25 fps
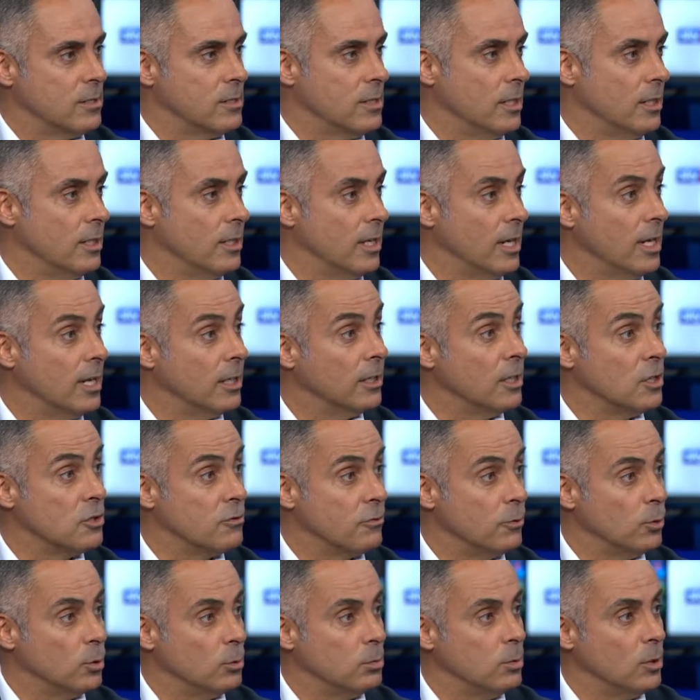in the English
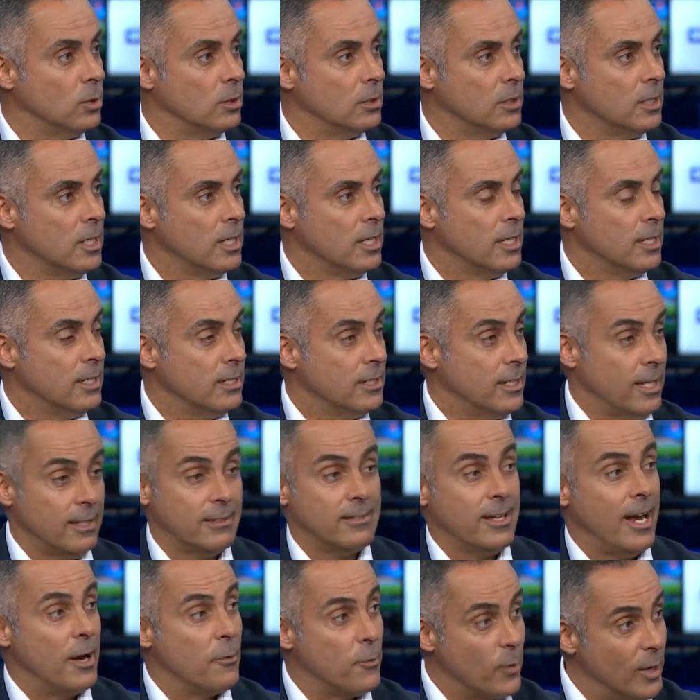football that
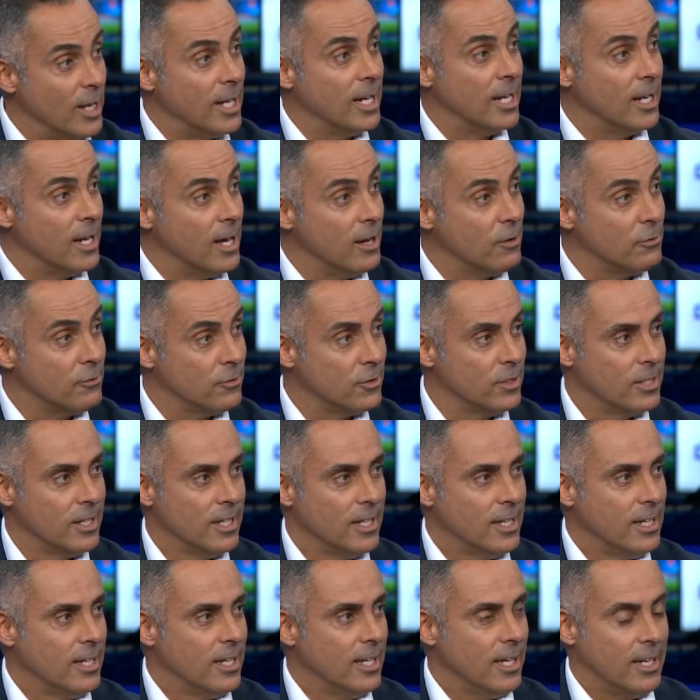I really love.
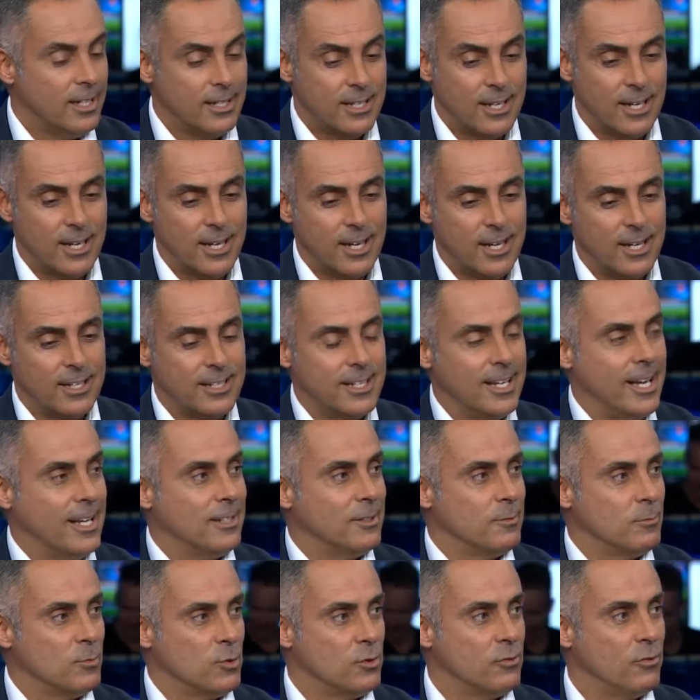The
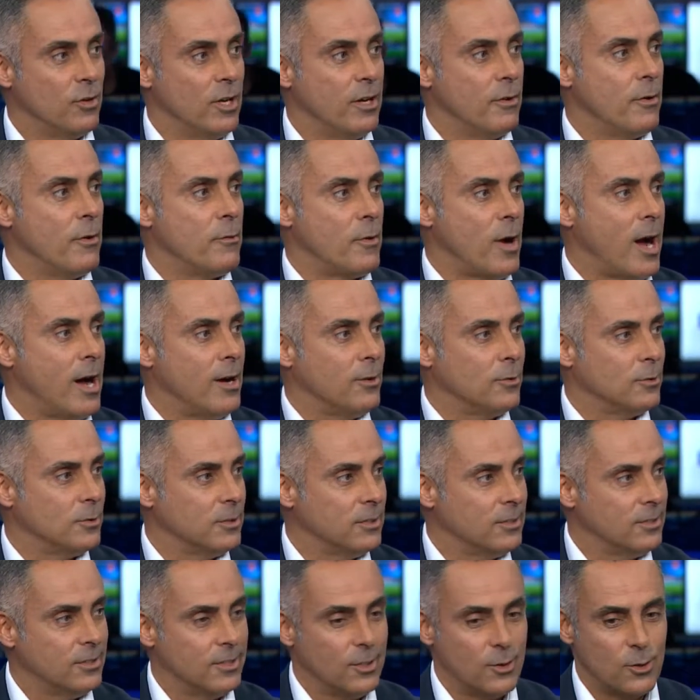atmosphere
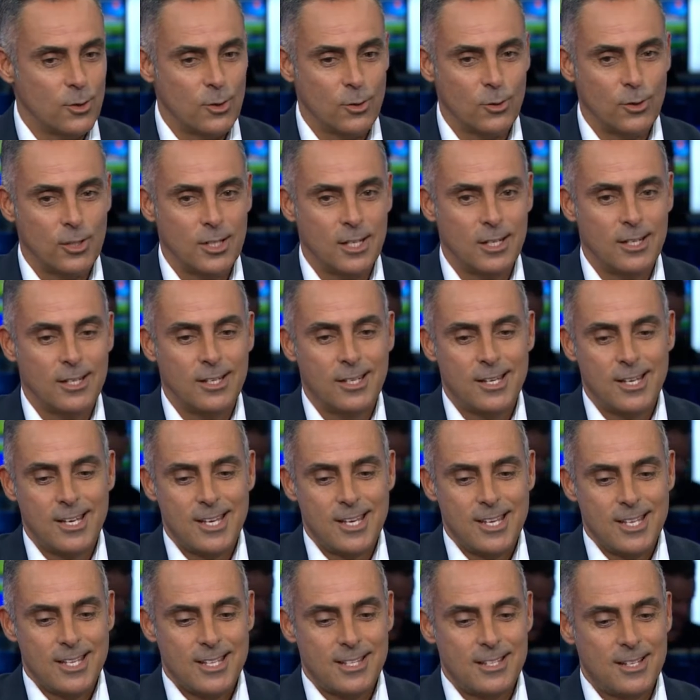around, you know,
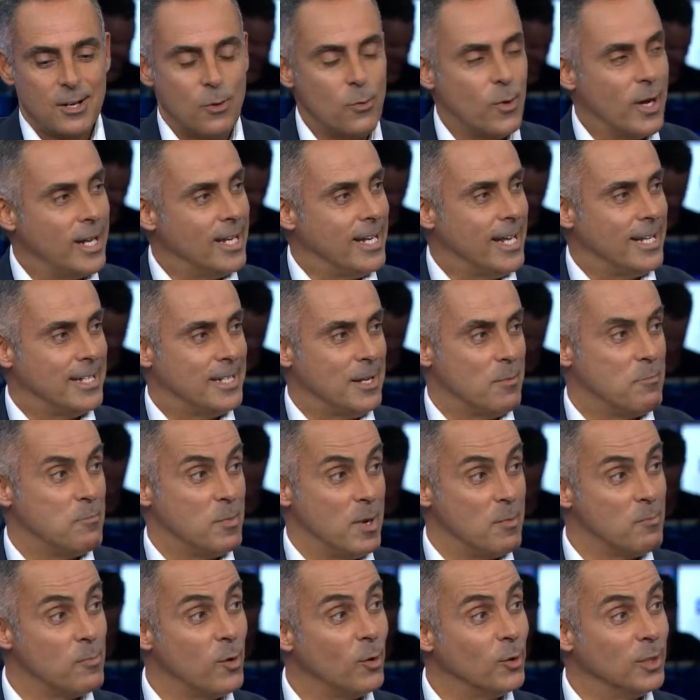the way that the
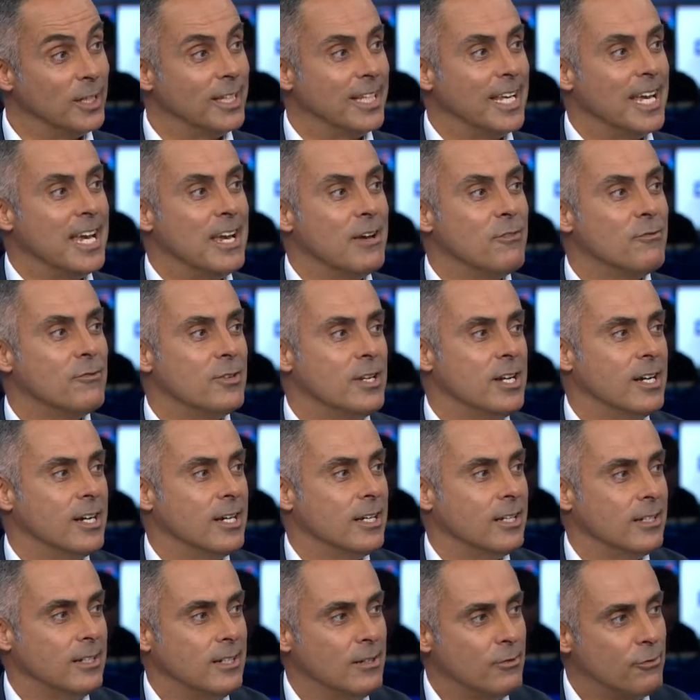people live
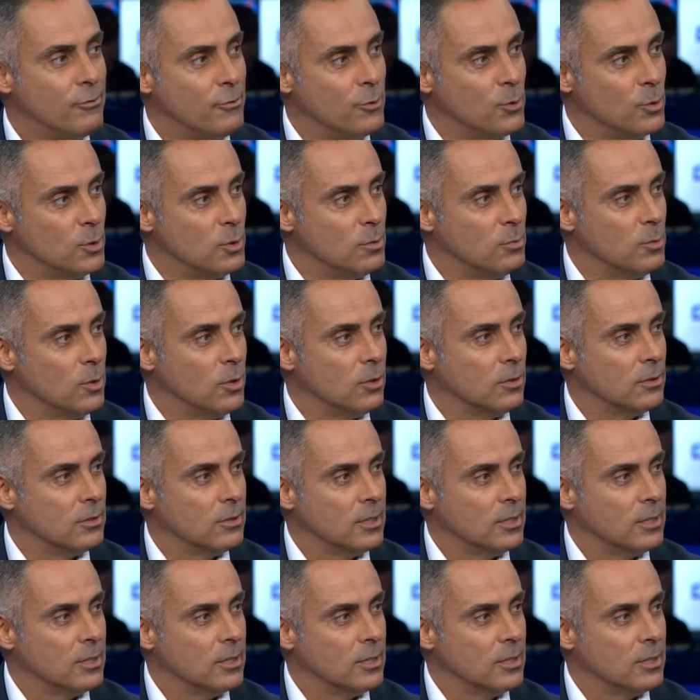the football.